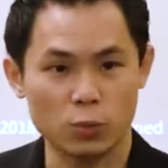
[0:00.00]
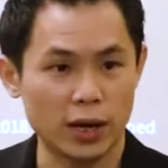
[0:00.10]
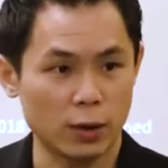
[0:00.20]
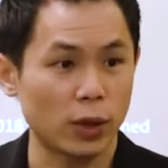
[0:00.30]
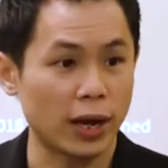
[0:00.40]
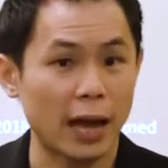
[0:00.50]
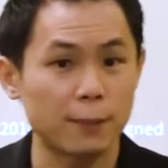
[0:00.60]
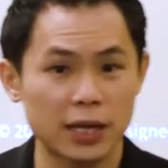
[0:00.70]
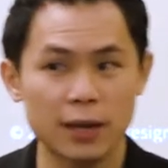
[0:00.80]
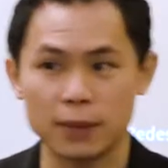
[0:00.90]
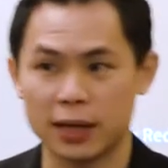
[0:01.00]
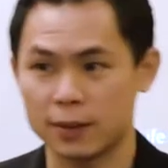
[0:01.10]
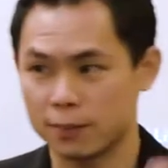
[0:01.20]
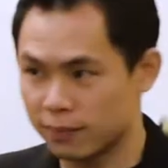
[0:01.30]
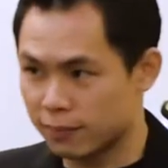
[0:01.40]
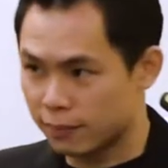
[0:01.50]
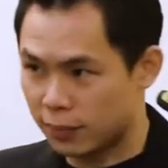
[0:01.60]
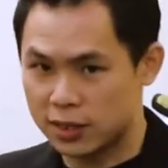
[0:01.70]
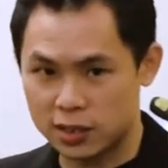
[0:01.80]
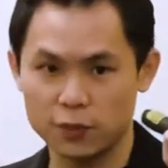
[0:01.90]
When I became like an
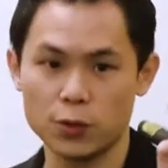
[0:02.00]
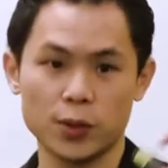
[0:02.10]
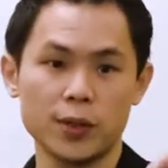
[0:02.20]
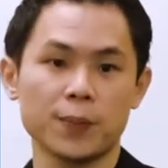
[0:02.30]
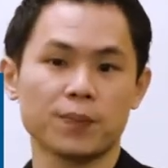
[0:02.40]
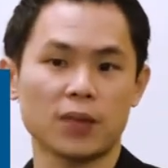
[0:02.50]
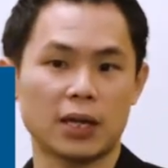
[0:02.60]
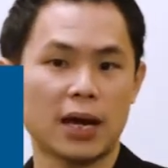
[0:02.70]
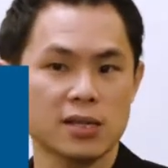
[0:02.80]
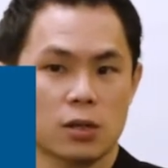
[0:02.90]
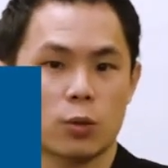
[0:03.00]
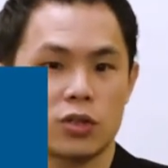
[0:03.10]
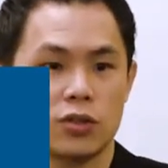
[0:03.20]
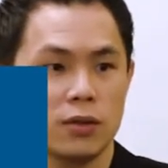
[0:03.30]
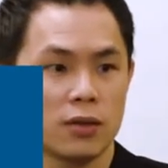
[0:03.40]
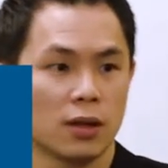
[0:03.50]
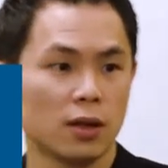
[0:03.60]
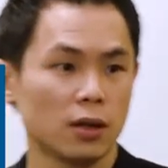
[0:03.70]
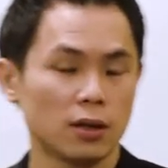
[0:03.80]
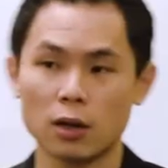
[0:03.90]
interviewer and asked a question,
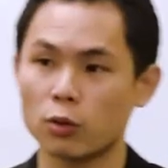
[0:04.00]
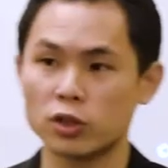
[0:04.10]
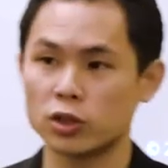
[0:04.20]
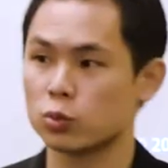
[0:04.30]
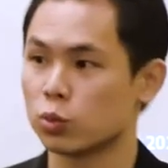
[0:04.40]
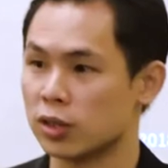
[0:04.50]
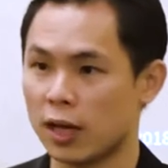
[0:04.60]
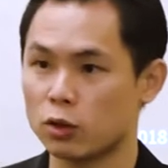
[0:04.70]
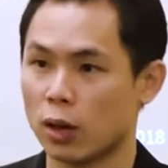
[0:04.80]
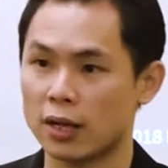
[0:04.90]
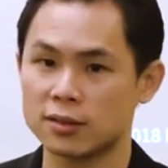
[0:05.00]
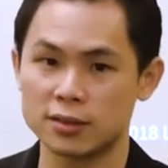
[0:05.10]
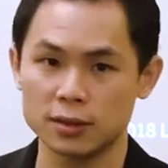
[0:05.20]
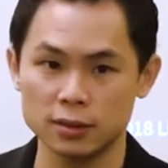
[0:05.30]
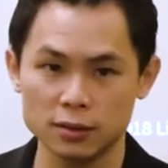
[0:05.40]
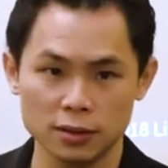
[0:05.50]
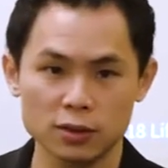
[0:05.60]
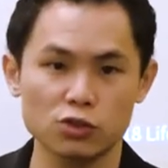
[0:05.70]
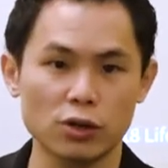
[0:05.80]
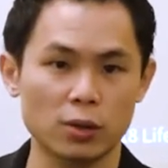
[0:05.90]
young graduates would tend to answer
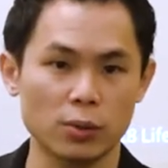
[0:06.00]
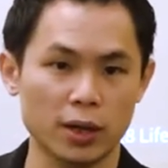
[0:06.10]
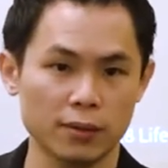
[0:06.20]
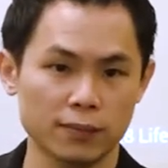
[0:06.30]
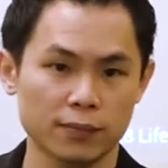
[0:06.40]
straight away.